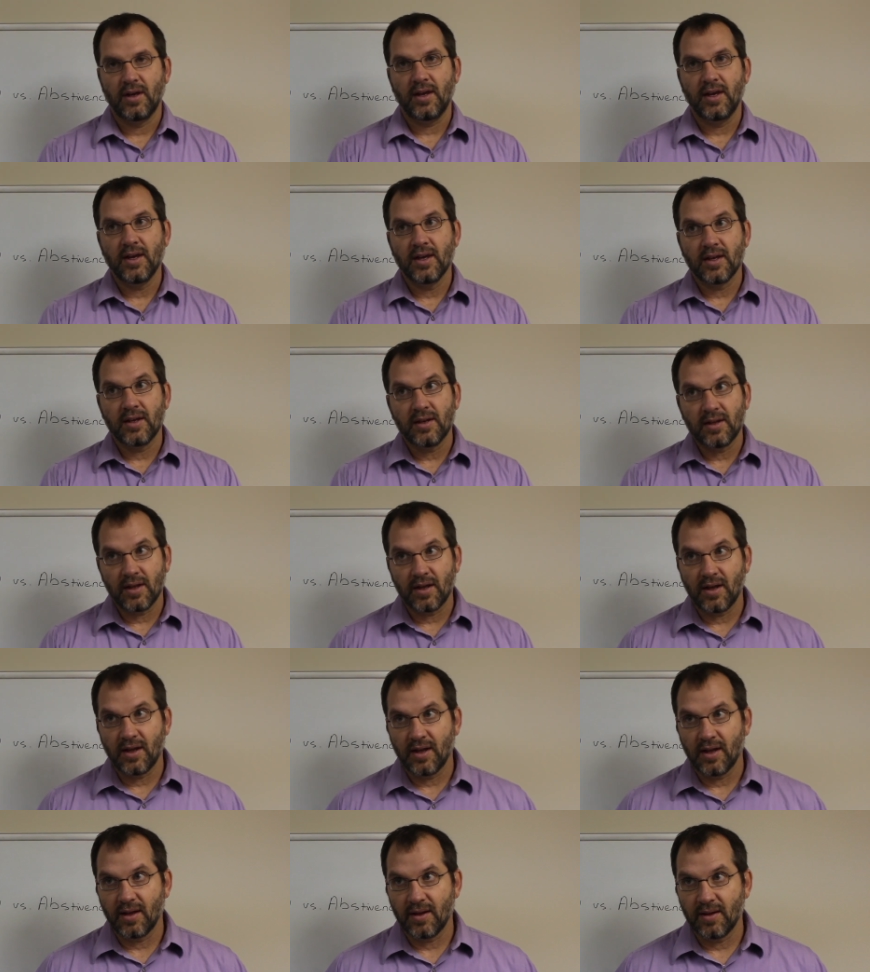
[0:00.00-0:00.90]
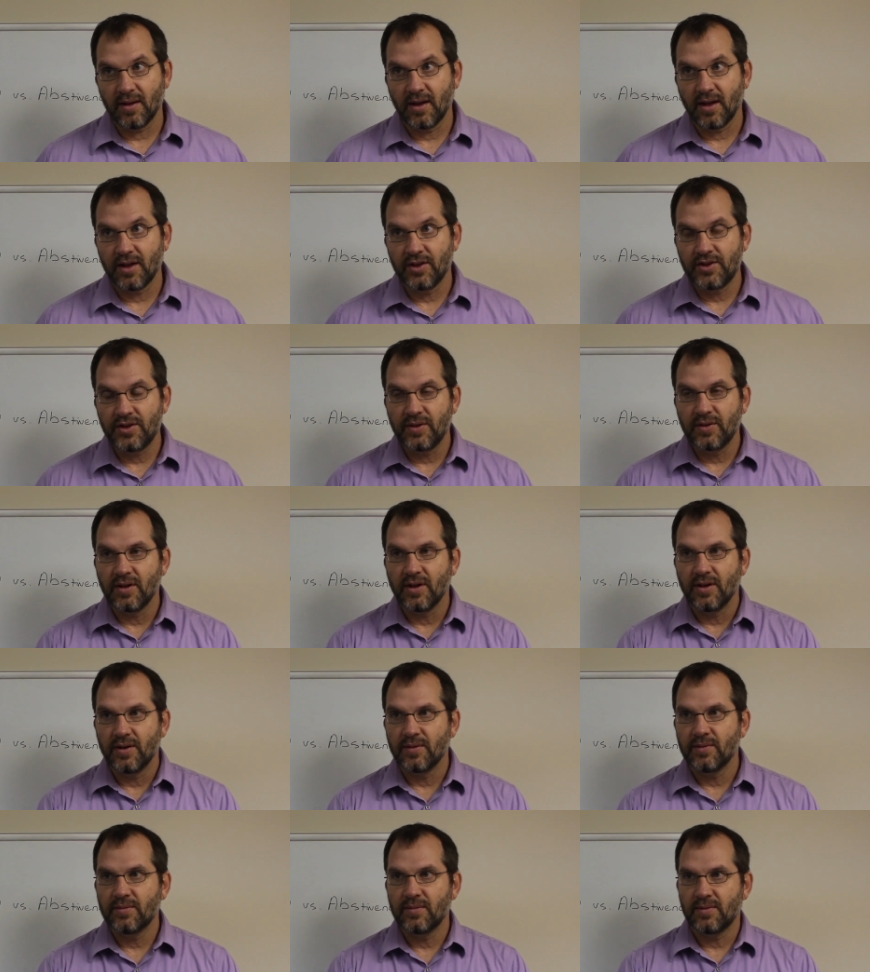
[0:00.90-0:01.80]
And as you
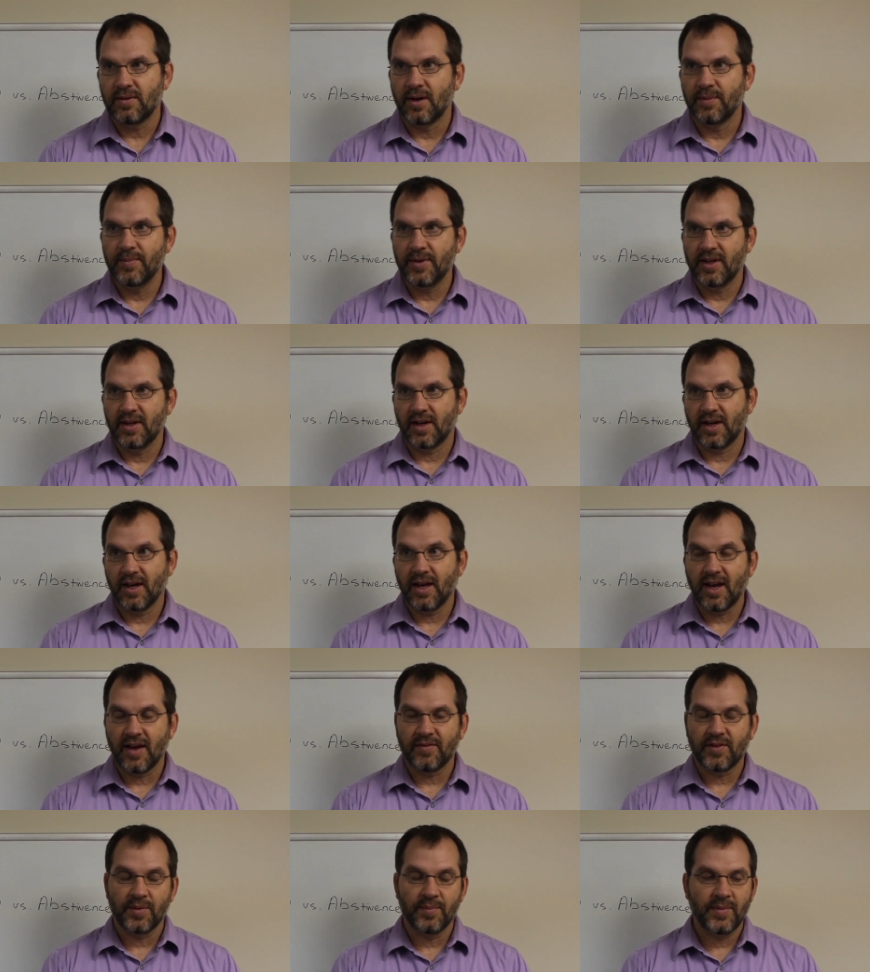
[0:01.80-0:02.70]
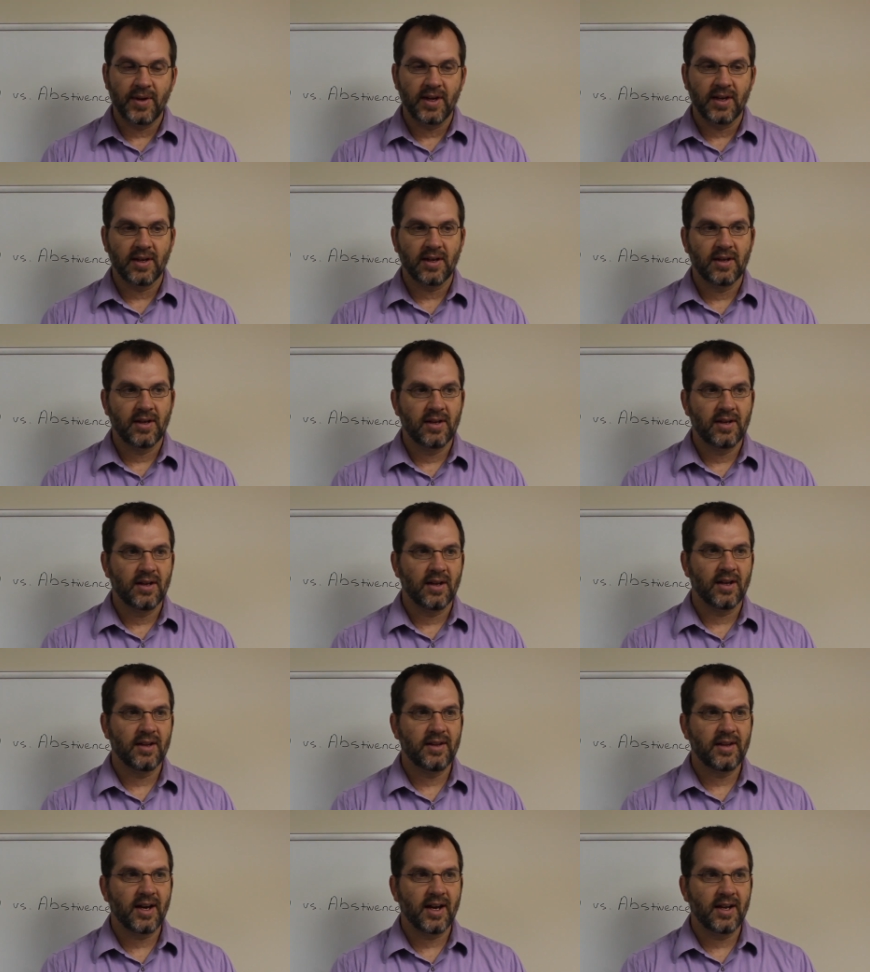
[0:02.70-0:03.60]
know, I mean, I have to make
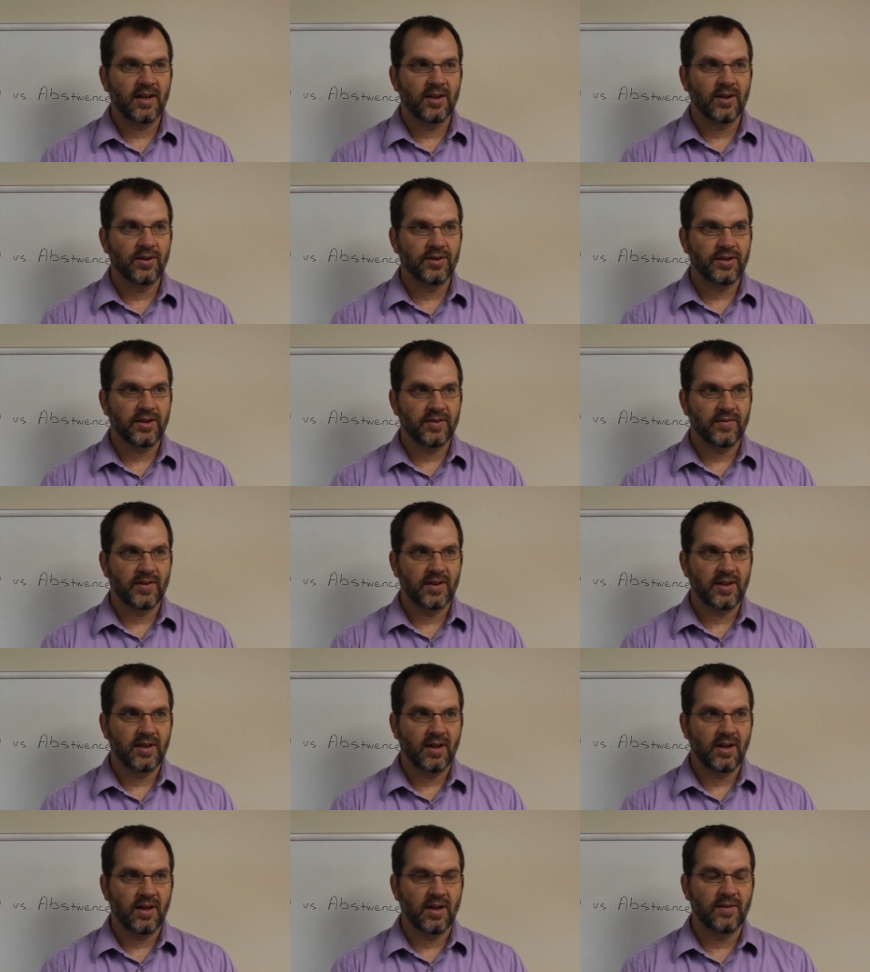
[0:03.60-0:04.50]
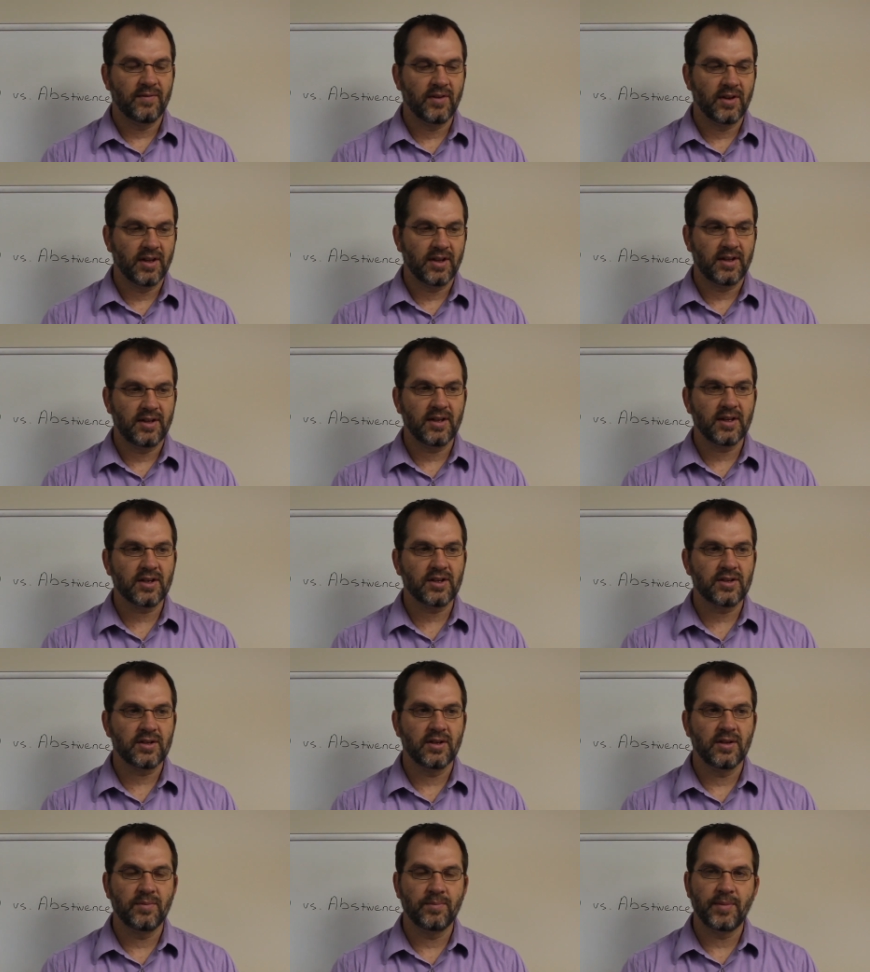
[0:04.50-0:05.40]
a diagnosis of an
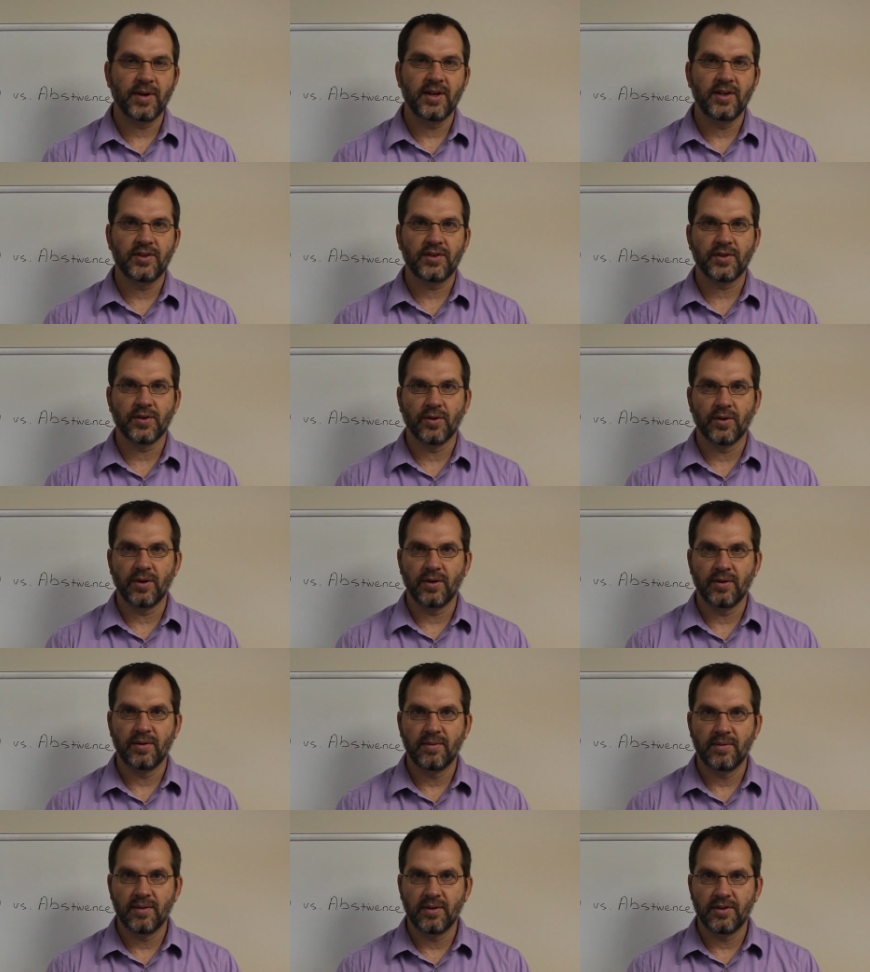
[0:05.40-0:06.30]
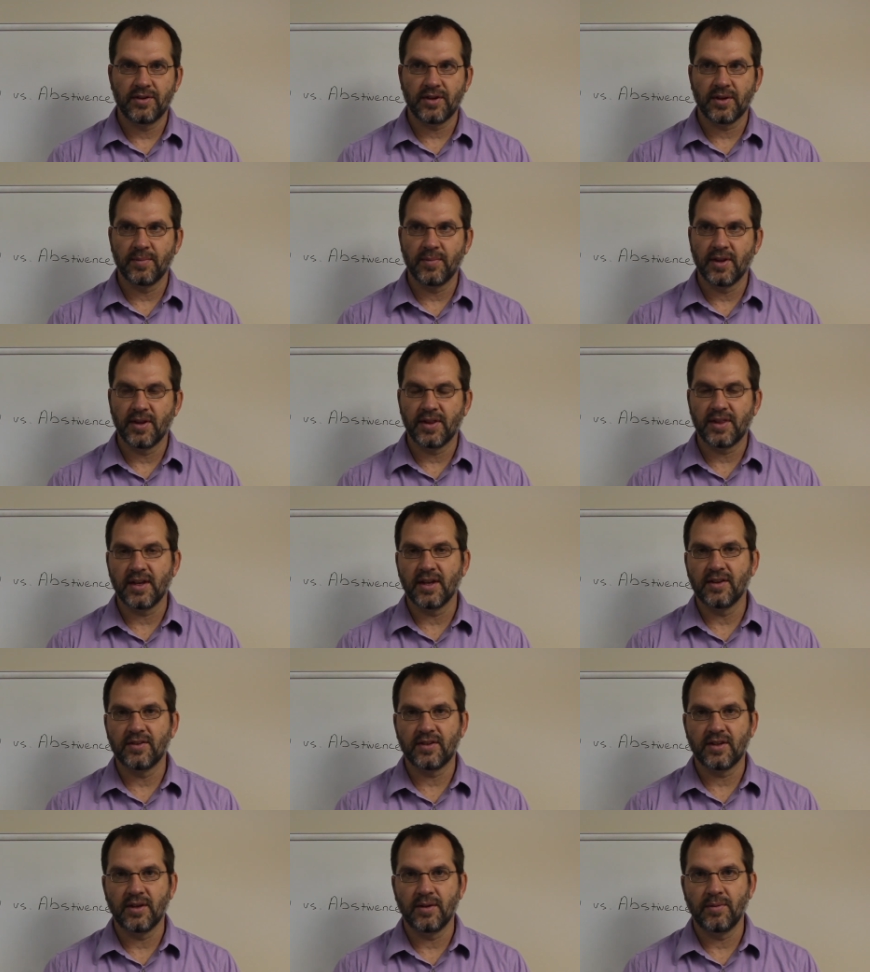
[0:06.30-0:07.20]
addiction based on some of the
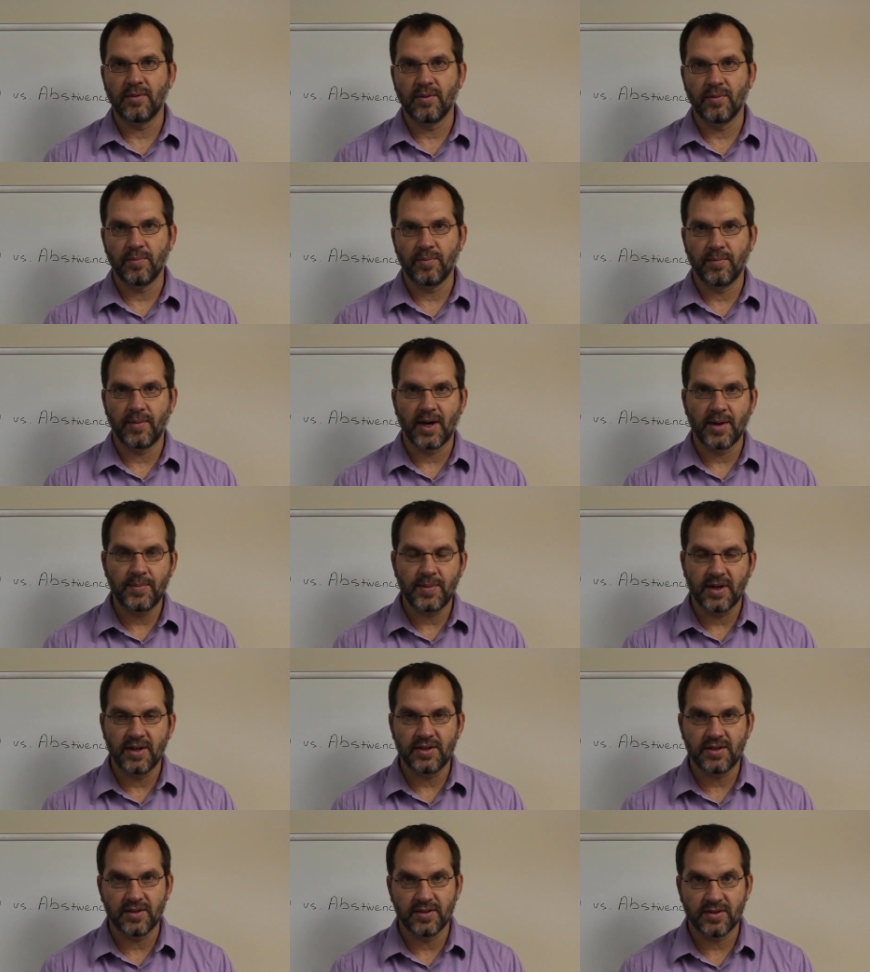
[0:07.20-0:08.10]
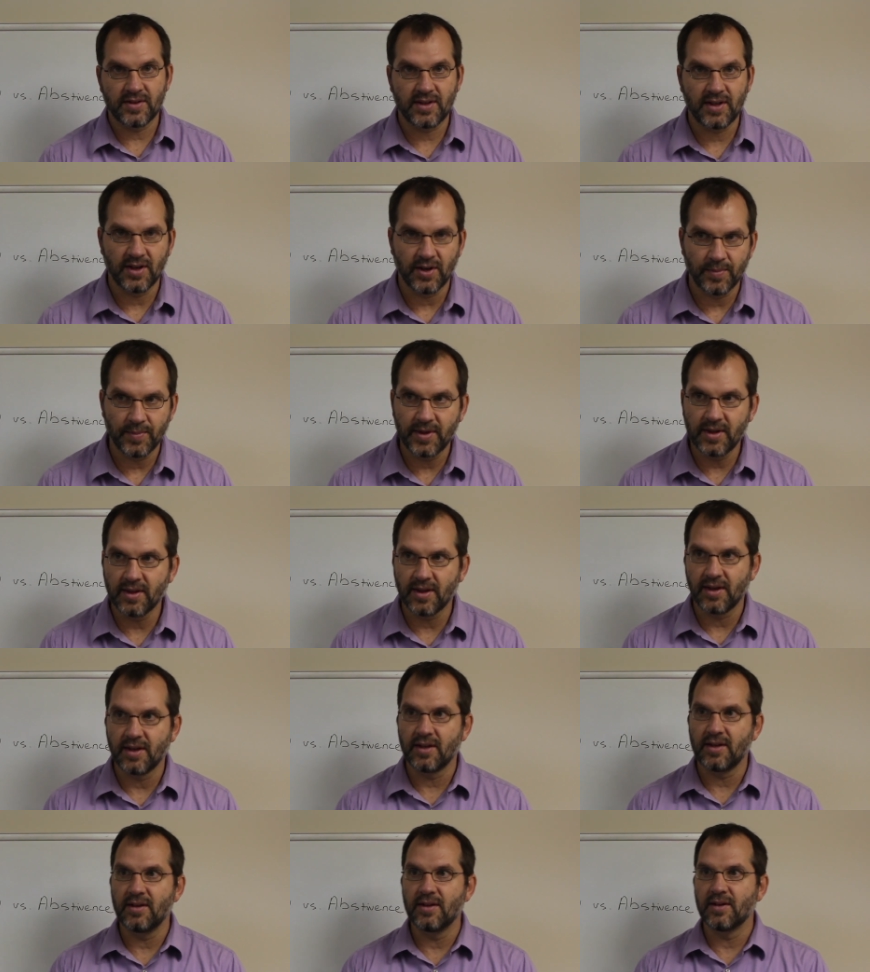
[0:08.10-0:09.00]
things that my patients tell me.
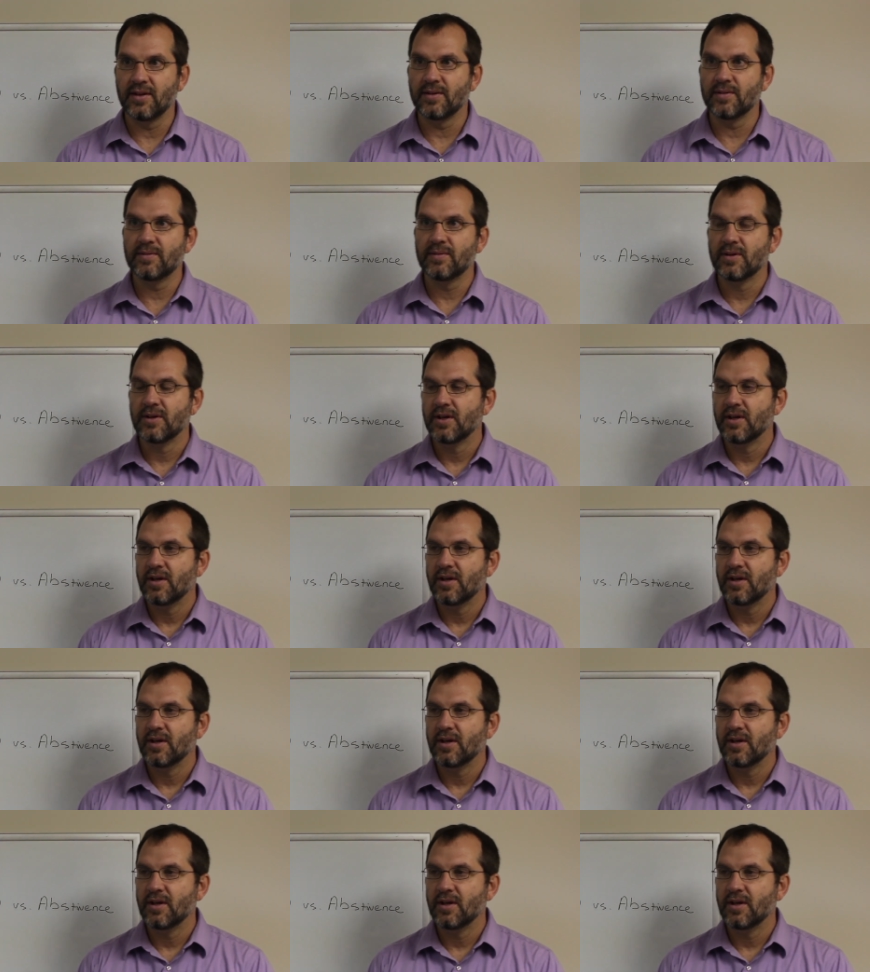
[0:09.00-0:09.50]
Like, you know,